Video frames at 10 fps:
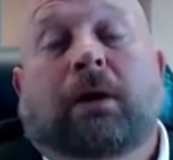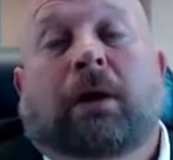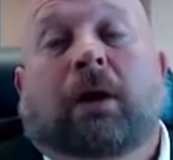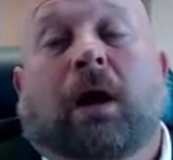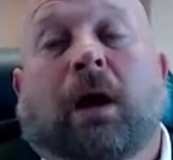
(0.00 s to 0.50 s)

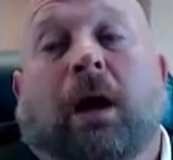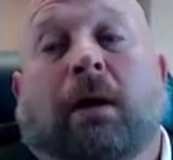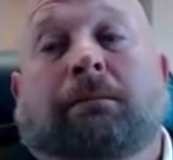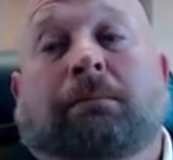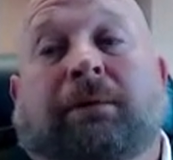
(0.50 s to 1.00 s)

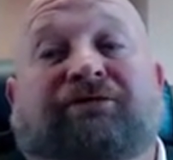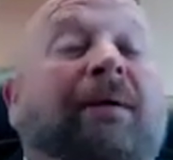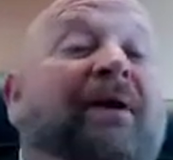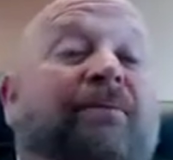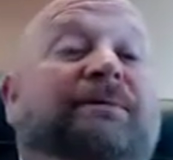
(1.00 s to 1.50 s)
Because I
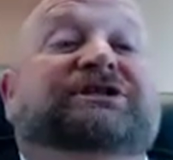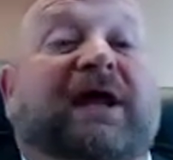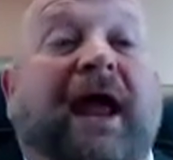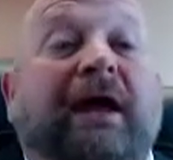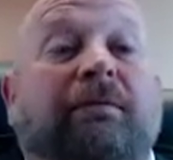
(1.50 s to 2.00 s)
made the
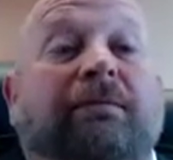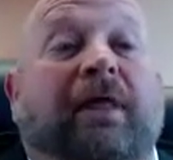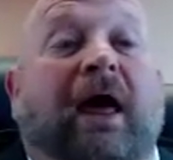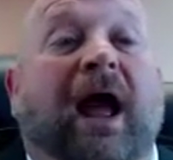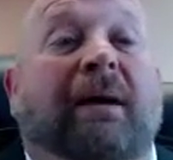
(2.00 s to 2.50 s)
mistake
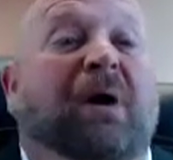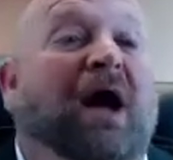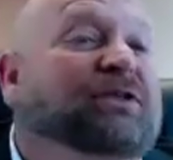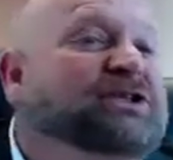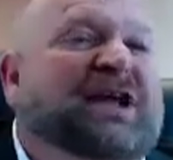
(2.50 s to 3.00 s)
that I
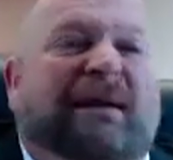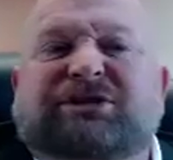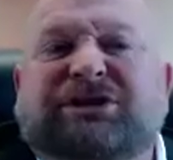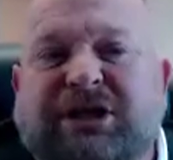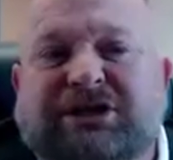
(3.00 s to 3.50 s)
bought the same
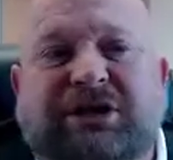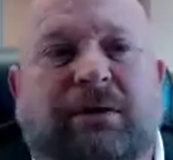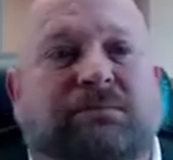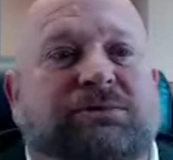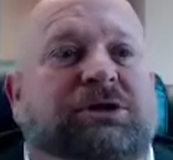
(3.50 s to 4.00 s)

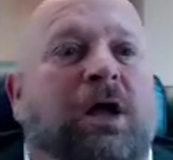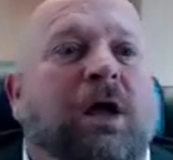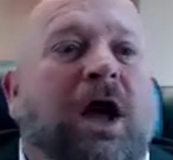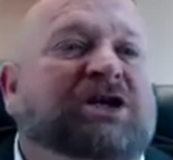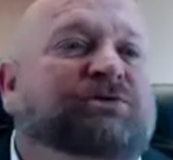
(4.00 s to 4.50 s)
systems,
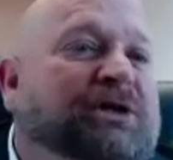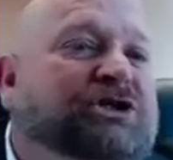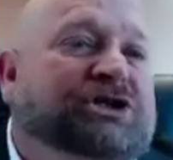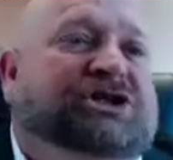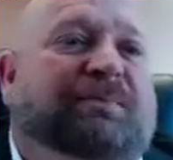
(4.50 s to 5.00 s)
I spent
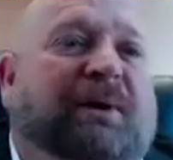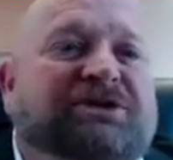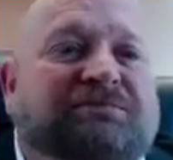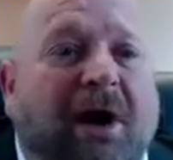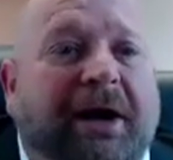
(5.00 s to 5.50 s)
just as
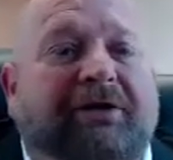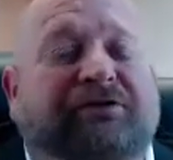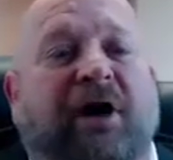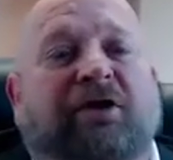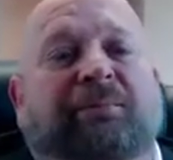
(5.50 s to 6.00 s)
much money as
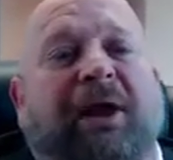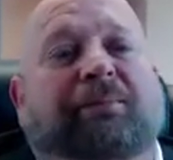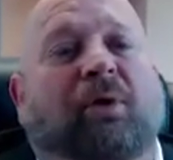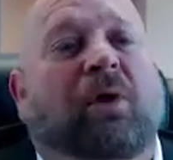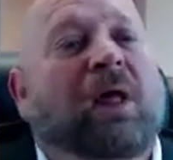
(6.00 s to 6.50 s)
the other
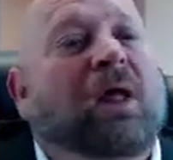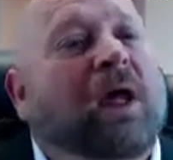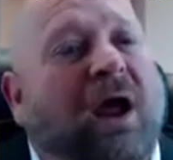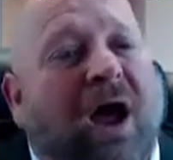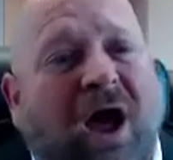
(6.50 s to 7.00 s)
people,
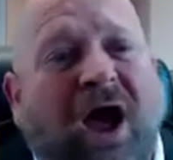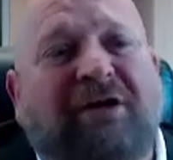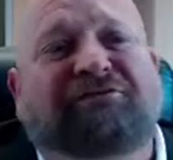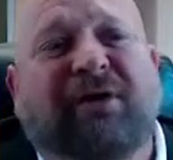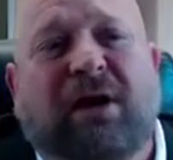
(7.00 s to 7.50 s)
and I
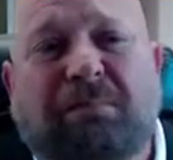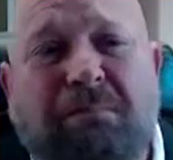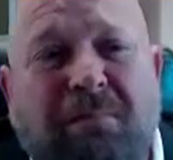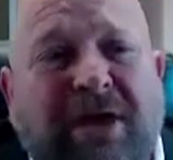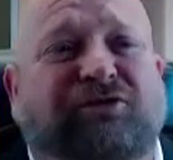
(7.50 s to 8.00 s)
failed
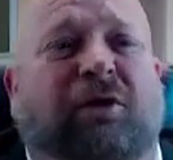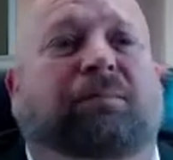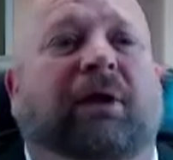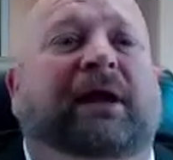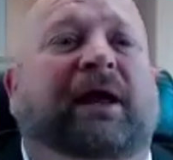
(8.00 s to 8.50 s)

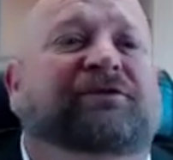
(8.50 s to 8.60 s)
miserably to hit the